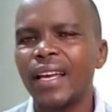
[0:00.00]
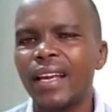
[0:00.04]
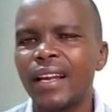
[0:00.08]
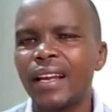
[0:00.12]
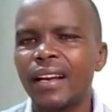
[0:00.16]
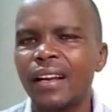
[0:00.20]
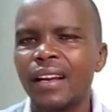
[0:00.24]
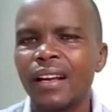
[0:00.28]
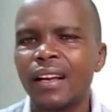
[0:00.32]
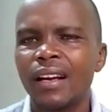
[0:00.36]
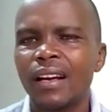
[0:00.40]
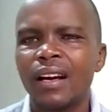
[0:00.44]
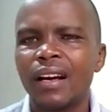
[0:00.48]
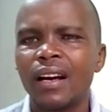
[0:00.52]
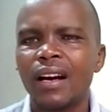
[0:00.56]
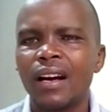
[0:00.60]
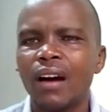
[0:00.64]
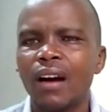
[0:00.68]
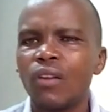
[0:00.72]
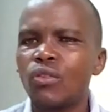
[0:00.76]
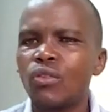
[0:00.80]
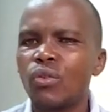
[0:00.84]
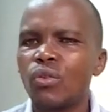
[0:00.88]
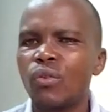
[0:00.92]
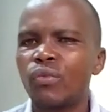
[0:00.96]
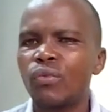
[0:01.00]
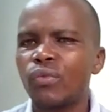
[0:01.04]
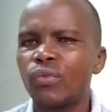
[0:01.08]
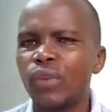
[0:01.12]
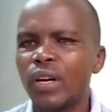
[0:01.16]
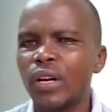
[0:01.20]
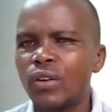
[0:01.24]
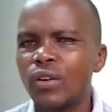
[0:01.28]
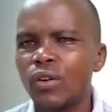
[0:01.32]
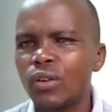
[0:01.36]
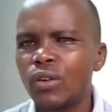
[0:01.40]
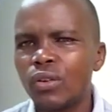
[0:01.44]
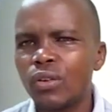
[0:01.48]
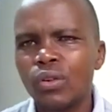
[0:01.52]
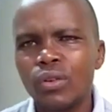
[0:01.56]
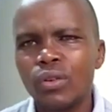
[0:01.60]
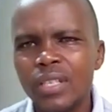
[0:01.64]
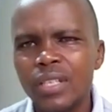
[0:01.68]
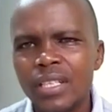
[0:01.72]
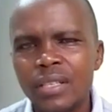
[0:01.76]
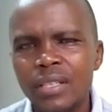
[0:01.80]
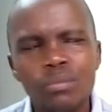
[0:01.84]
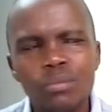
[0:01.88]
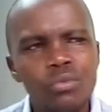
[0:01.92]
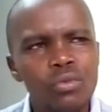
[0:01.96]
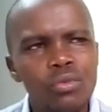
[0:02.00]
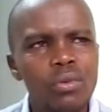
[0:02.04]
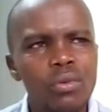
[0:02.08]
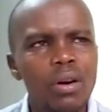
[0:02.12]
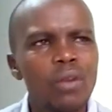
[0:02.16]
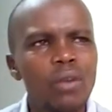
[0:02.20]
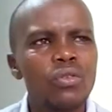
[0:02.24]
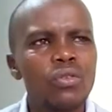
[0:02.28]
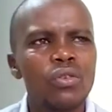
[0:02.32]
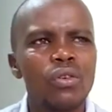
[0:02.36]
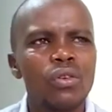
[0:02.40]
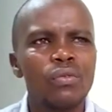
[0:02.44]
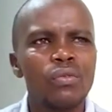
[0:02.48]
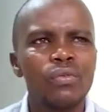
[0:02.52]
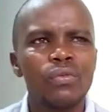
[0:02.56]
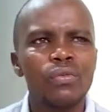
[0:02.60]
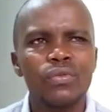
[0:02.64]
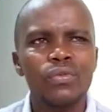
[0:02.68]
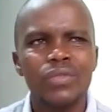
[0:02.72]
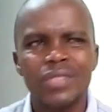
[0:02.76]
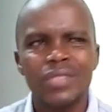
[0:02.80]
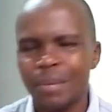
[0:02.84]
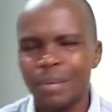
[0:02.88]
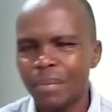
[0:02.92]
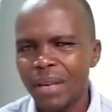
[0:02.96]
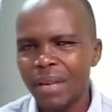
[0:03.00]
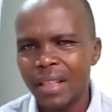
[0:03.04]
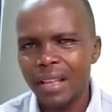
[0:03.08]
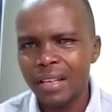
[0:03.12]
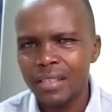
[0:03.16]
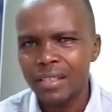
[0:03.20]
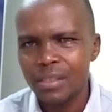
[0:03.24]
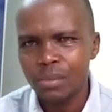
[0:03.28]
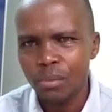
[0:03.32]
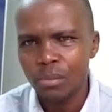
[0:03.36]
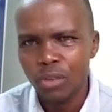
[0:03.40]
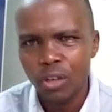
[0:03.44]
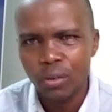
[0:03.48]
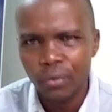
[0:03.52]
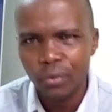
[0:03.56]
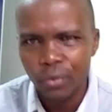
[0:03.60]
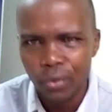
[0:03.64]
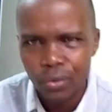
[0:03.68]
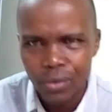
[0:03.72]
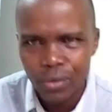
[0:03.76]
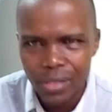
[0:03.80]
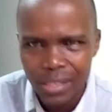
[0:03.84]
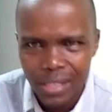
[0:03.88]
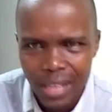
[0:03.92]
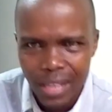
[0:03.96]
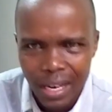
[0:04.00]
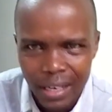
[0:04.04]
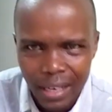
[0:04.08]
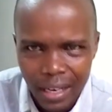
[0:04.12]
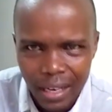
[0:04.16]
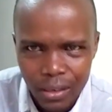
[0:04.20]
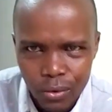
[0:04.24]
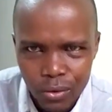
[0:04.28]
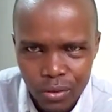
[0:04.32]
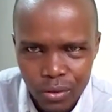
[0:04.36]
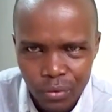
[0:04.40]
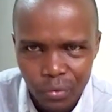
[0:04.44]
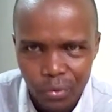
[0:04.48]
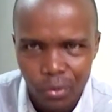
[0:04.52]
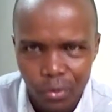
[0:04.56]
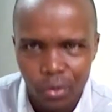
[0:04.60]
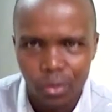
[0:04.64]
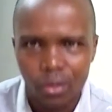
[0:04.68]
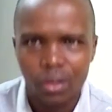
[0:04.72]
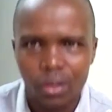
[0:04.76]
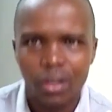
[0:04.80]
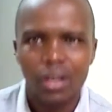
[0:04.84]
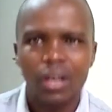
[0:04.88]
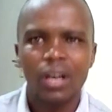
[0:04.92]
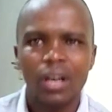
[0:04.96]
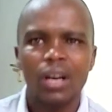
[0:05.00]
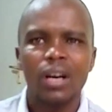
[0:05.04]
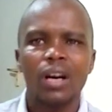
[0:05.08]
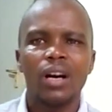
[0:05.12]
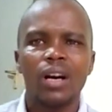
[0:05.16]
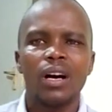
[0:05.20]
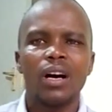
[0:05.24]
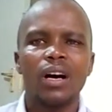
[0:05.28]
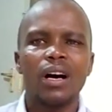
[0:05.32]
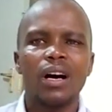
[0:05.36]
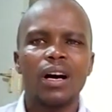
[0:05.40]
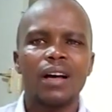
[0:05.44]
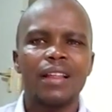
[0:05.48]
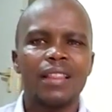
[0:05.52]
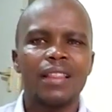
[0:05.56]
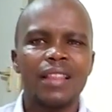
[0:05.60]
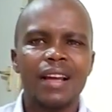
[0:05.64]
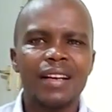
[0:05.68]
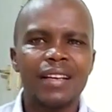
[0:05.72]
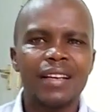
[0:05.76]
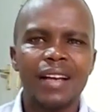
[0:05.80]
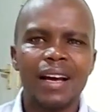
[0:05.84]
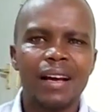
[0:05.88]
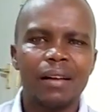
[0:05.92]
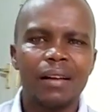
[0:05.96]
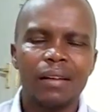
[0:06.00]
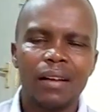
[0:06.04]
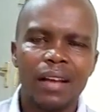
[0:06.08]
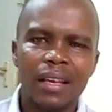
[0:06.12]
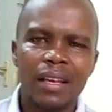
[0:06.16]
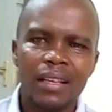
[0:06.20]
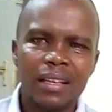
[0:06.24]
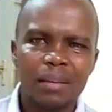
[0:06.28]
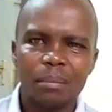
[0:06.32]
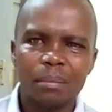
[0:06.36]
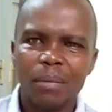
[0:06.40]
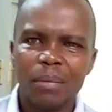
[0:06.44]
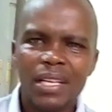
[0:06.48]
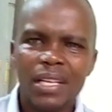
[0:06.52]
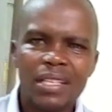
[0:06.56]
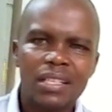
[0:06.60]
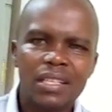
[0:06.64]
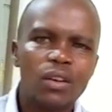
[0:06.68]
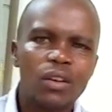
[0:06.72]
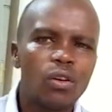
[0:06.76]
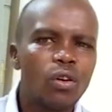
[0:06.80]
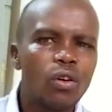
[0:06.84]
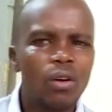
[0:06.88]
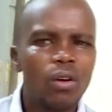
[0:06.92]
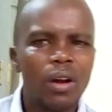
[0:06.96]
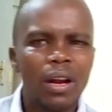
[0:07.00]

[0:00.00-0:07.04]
People are making juices out of sugarcane, out of, I don't know, dimu, out of some other small fruits that are used for,